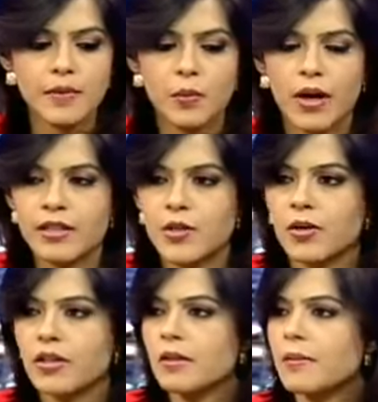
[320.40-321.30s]
while
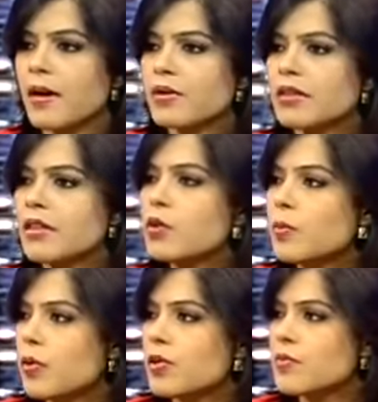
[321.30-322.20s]
talking about the
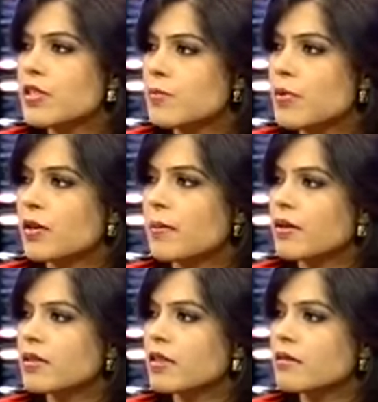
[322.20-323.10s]
loopholes, we spoke
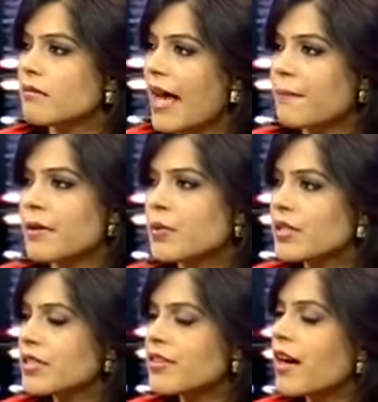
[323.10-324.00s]
about the
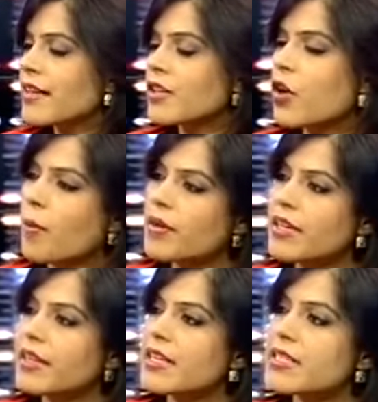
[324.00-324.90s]
ambiguity regarding common
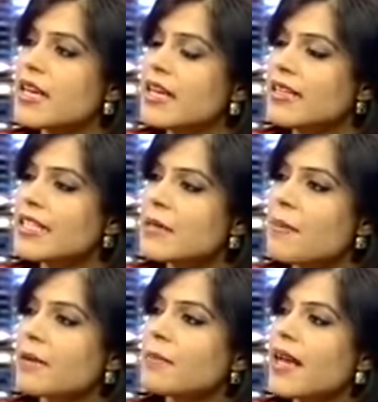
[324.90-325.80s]
areas. These
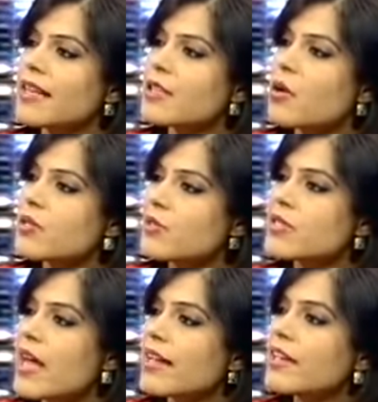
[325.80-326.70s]
apartment acts are also
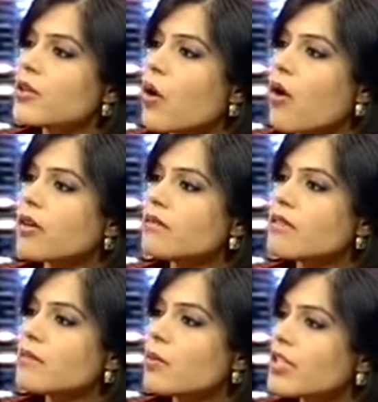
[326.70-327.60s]
silent on
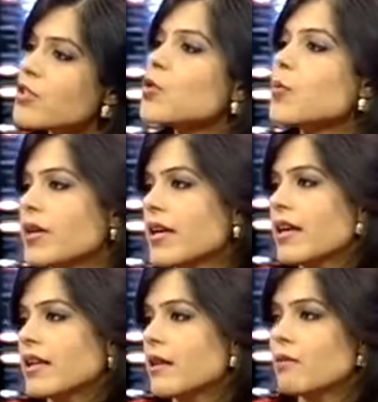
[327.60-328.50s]
the word super
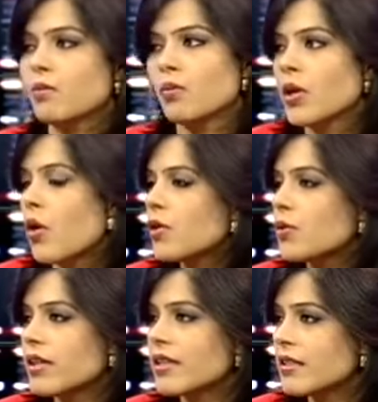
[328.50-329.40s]
area. We all
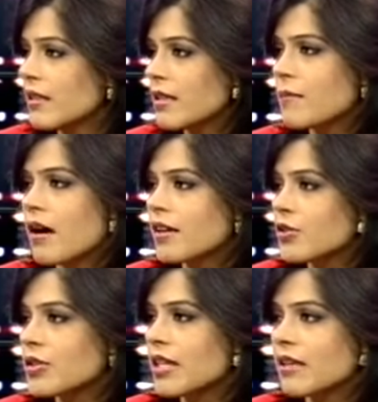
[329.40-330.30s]
know that in the market
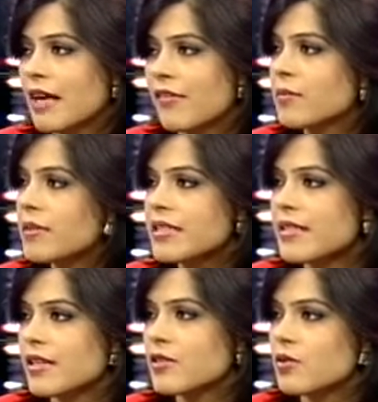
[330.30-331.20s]
today, everybody
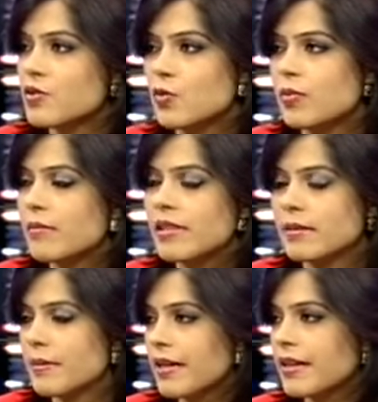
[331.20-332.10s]
sells on super built
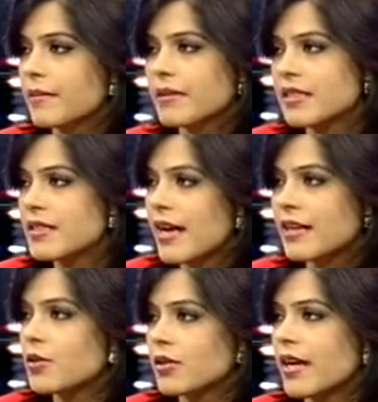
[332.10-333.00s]
up area, but
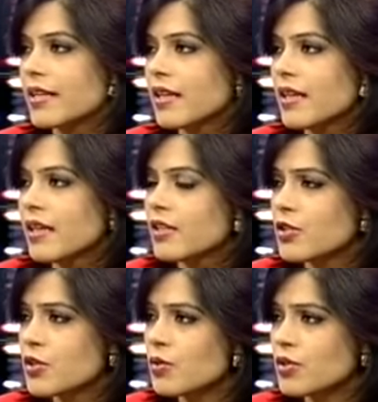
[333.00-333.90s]
silent on that. So
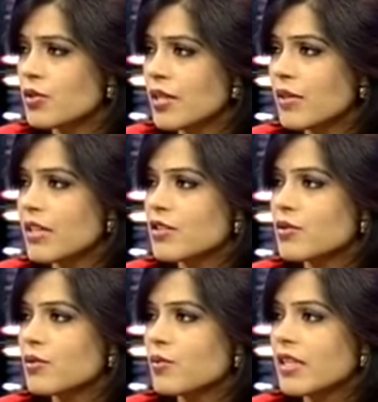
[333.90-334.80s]
do you think
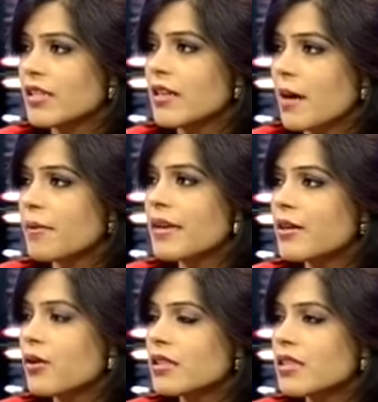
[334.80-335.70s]
we need an upgrade
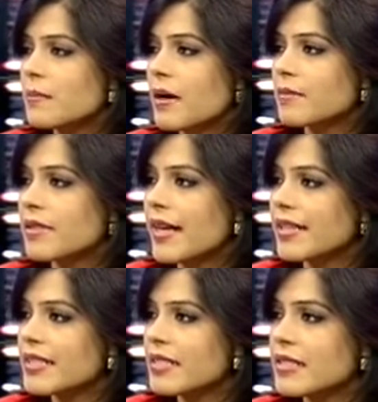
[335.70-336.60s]
on these apartment
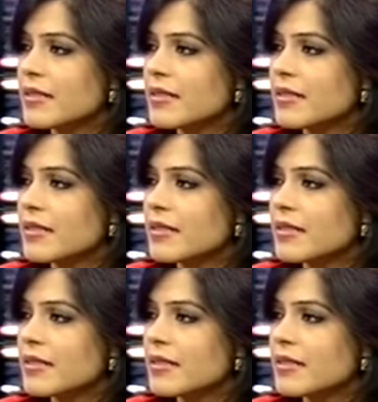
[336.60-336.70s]
acts?